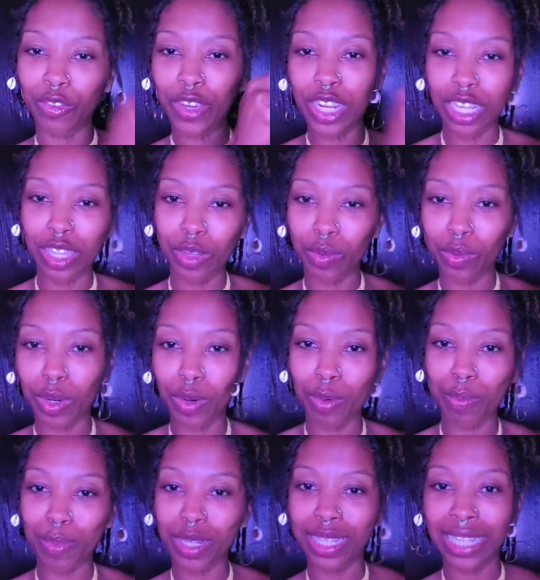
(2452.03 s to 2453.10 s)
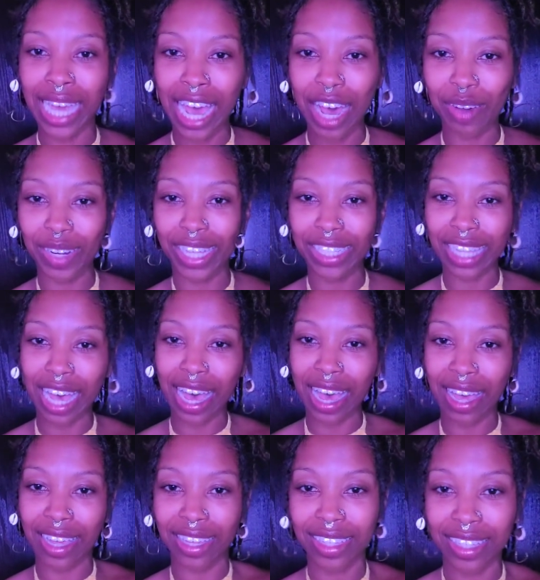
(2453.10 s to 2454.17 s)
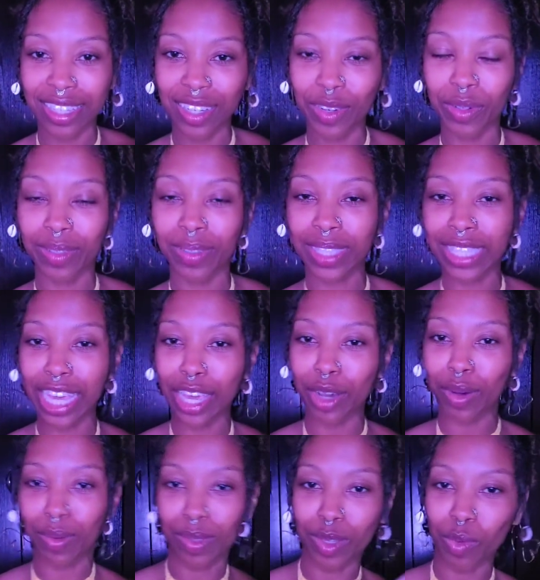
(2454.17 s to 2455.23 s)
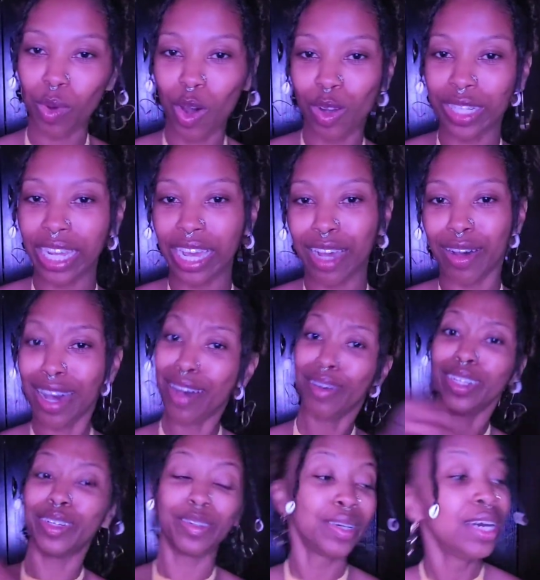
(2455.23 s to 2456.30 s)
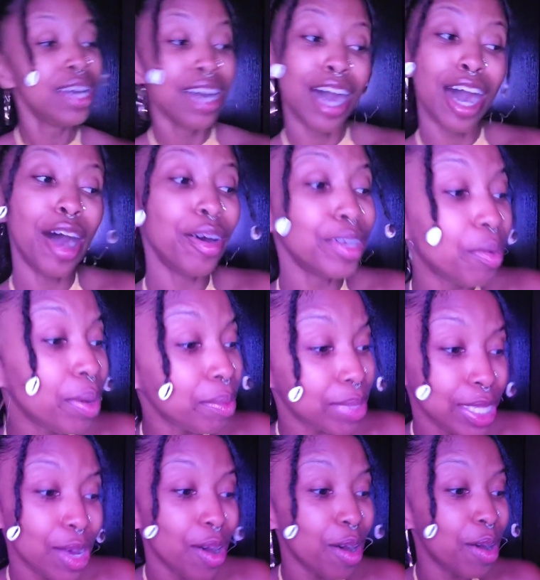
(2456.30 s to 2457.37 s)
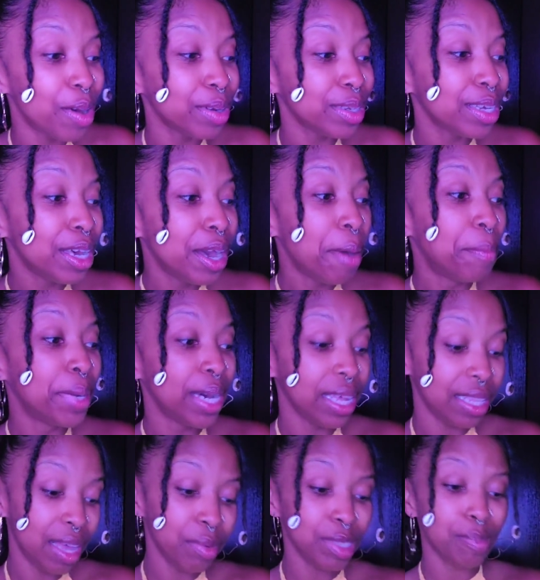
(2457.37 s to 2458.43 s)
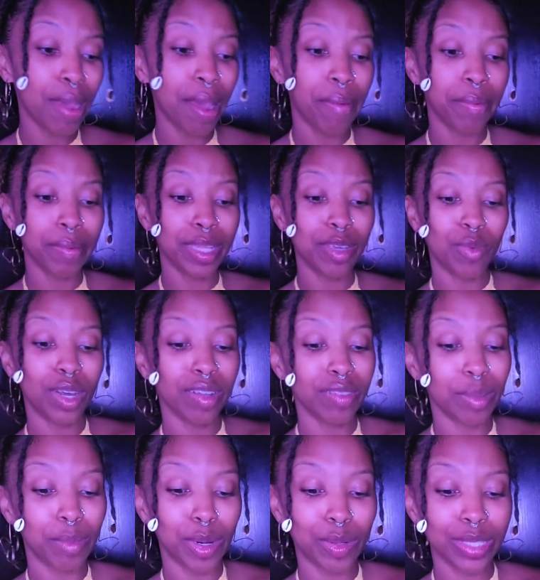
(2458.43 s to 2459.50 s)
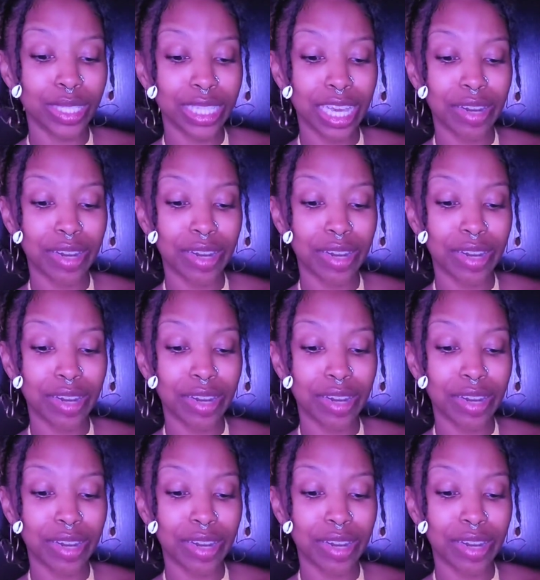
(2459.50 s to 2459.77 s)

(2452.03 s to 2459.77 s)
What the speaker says: feeding the rope down as I scaled the wall down. I don't know. I don't know what it was called, but that was probably one of the most